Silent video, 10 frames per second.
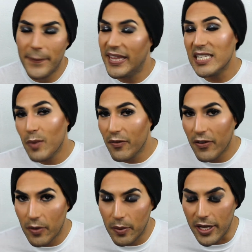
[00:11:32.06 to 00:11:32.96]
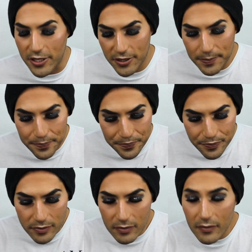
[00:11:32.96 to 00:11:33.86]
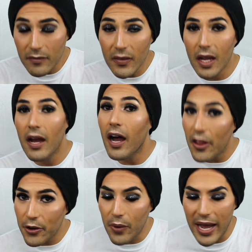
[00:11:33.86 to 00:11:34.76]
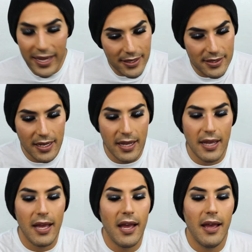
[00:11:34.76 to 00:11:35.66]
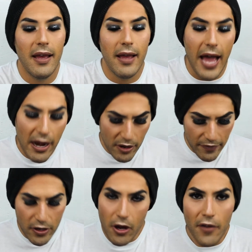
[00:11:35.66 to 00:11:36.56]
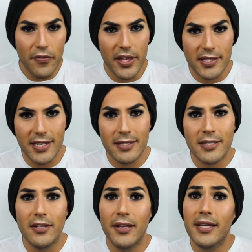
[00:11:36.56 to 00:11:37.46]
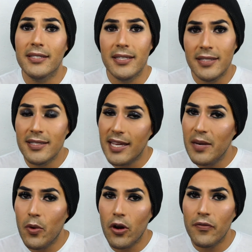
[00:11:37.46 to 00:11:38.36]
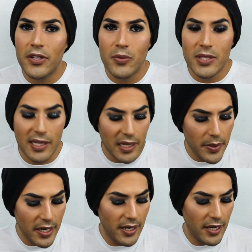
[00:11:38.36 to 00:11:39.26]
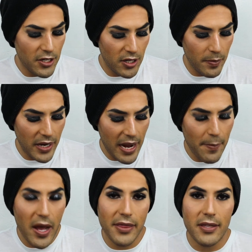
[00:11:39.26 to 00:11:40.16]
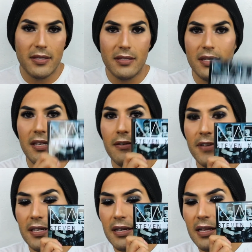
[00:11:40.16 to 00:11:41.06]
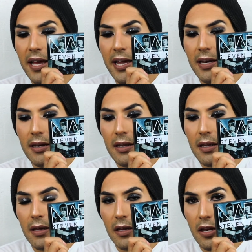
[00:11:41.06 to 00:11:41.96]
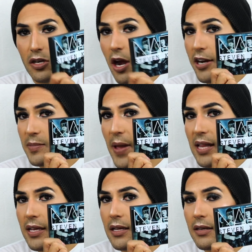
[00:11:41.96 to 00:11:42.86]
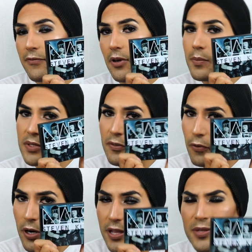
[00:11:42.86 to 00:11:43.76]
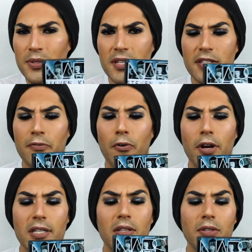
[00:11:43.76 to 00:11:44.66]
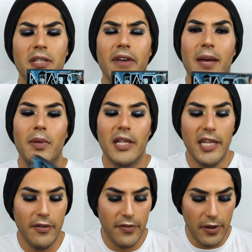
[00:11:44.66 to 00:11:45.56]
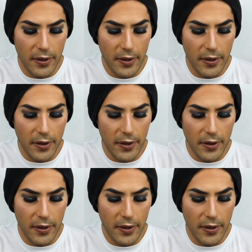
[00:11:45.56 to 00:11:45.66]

But that's my favorite blush. Otherwise, I don't even know if this is still in existence anymore, if this was a limited edition, but I bought the Steven Klein NARS palette from Sephora. This was a Sephora exclusive, I believe.